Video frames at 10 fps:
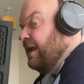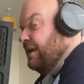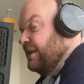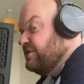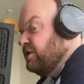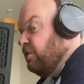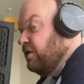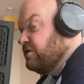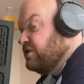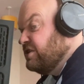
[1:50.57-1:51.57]
Let's do
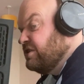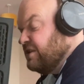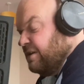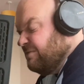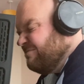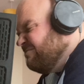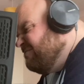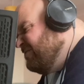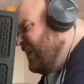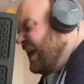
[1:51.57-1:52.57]
one just
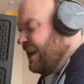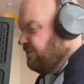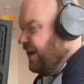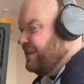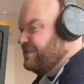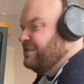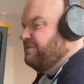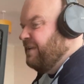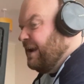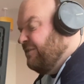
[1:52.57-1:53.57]
fairly fast,
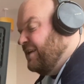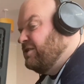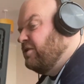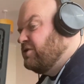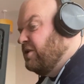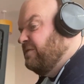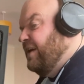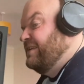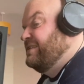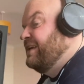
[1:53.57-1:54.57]
not too
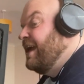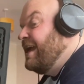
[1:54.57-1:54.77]
fast.